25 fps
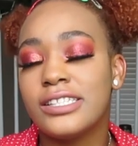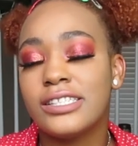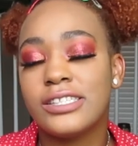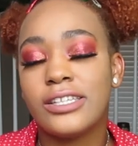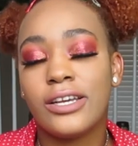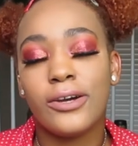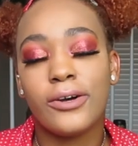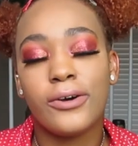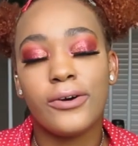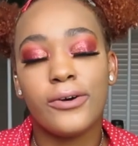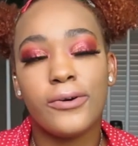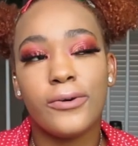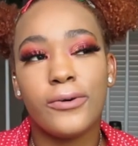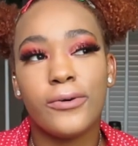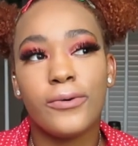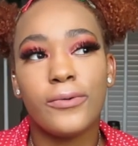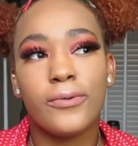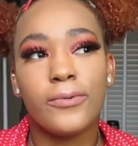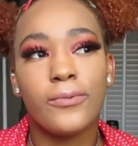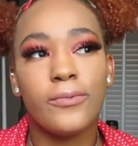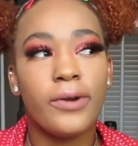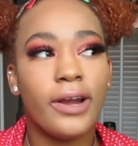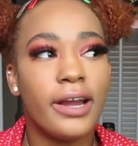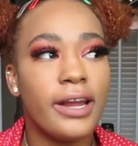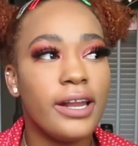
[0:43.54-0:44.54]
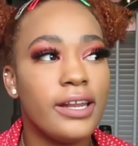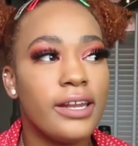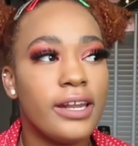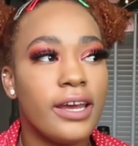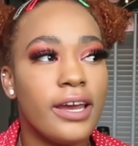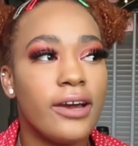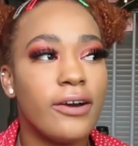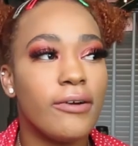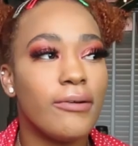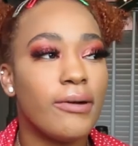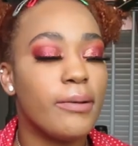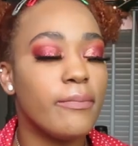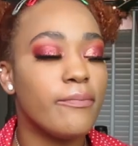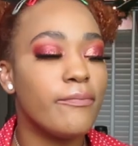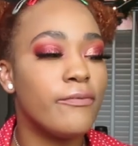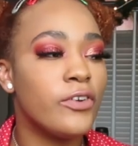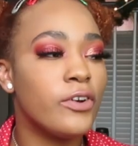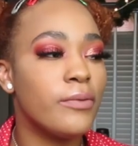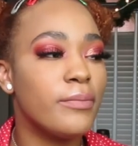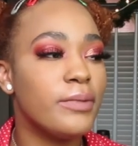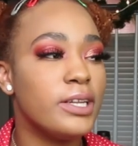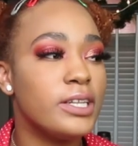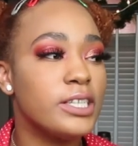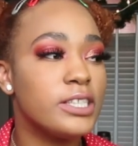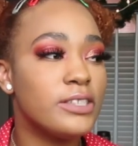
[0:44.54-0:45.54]
So right now I'm
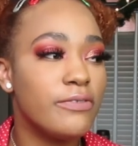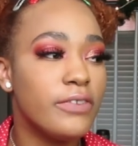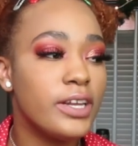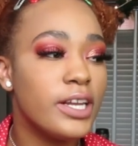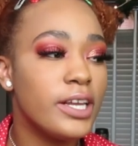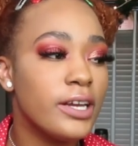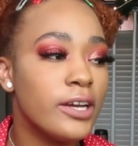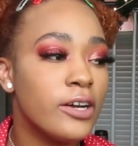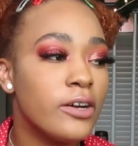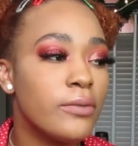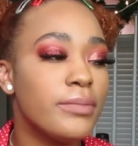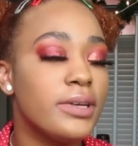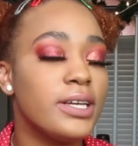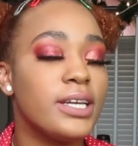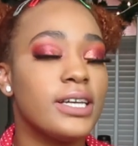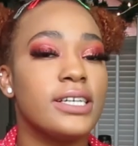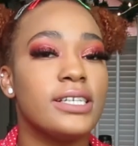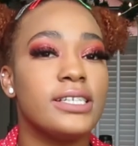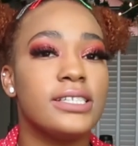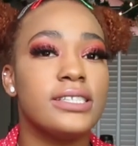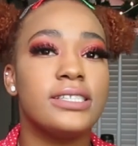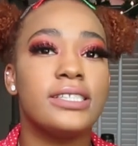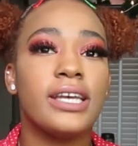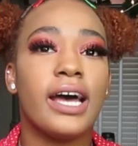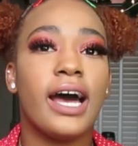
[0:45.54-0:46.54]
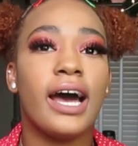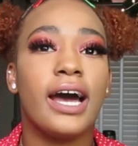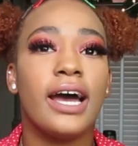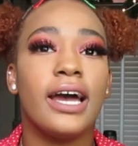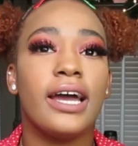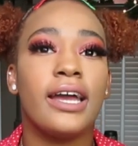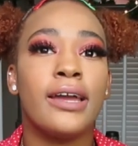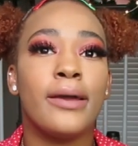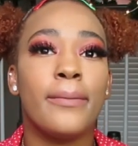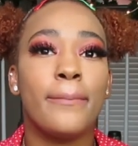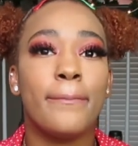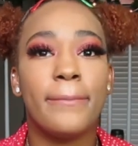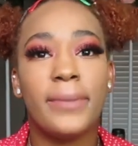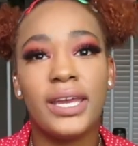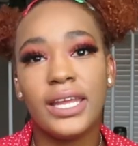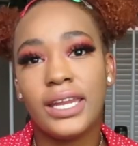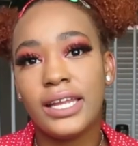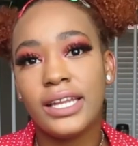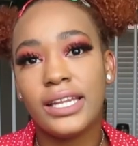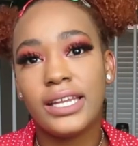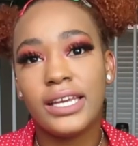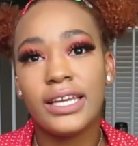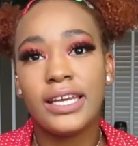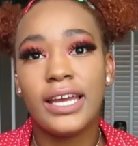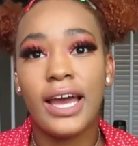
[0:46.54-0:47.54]
filming this video because I
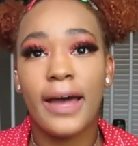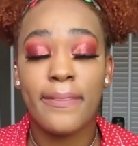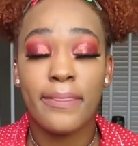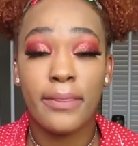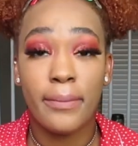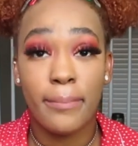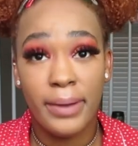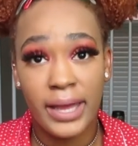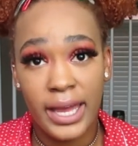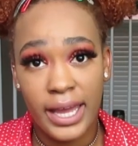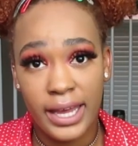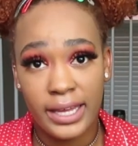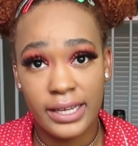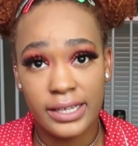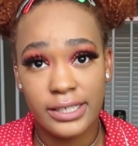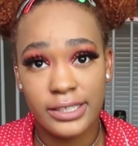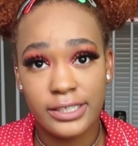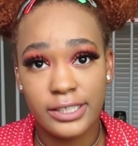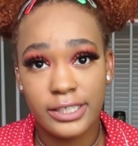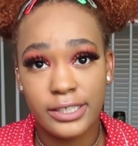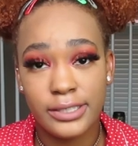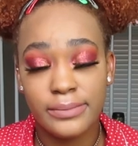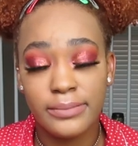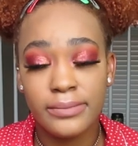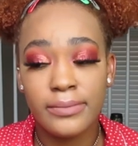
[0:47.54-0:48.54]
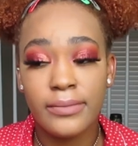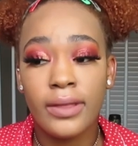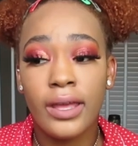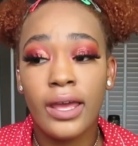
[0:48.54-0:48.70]
immediately got the package.